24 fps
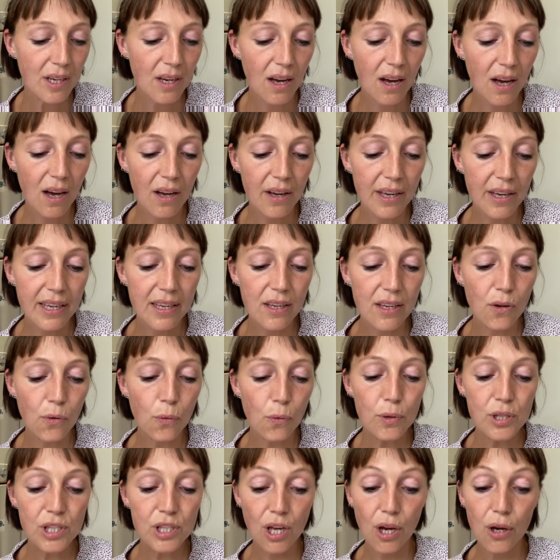I
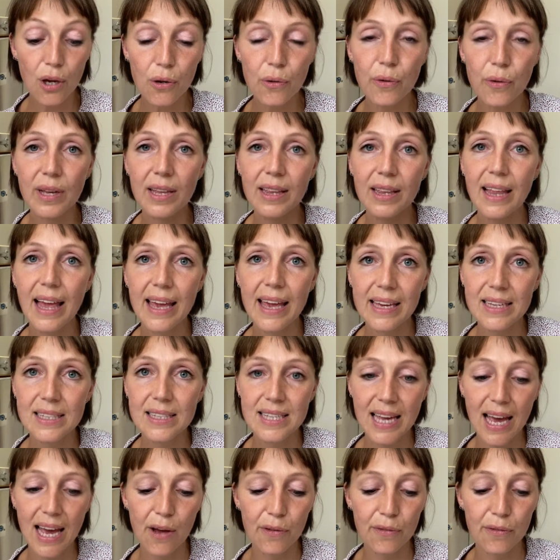also lay it
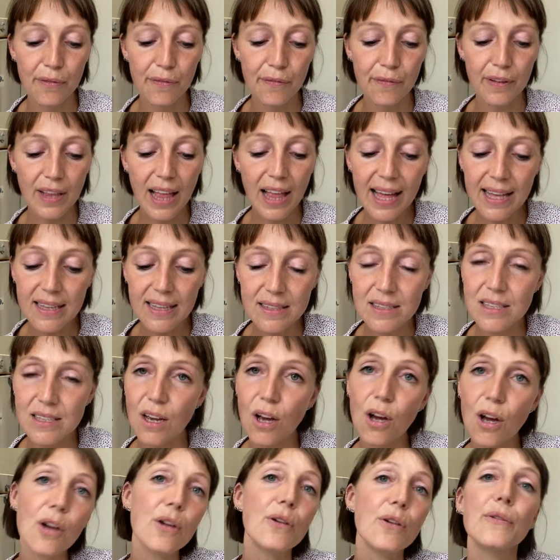down flat
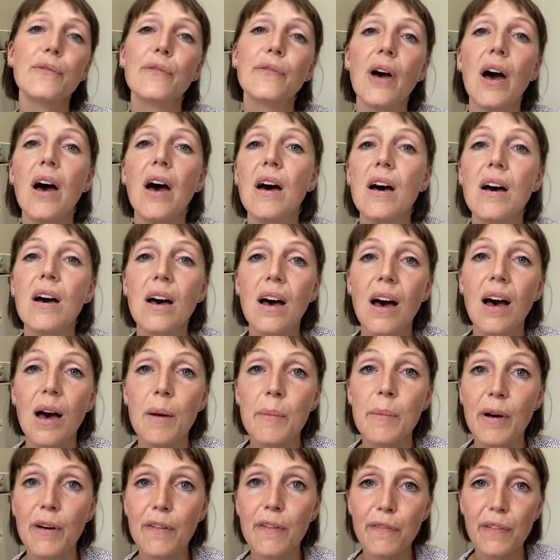over
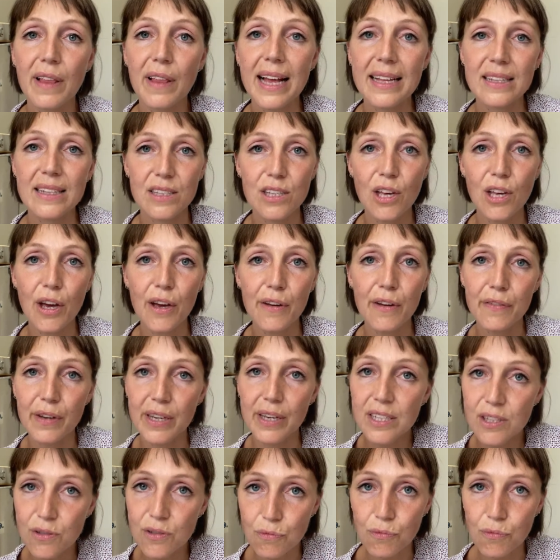a flat surface,